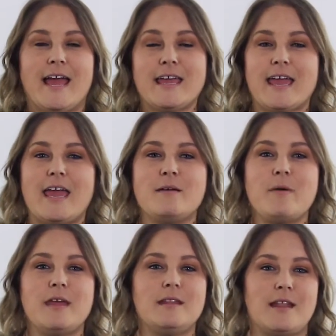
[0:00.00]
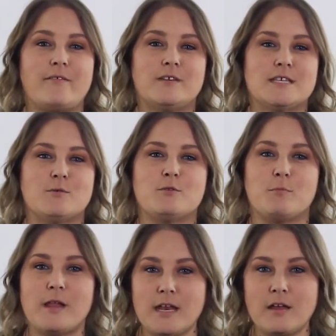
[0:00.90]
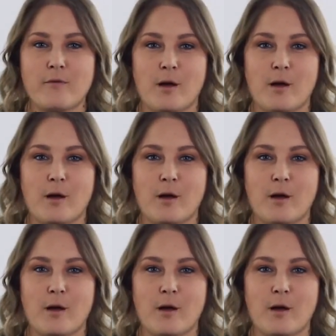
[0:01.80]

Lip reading: It came and left us with plenty of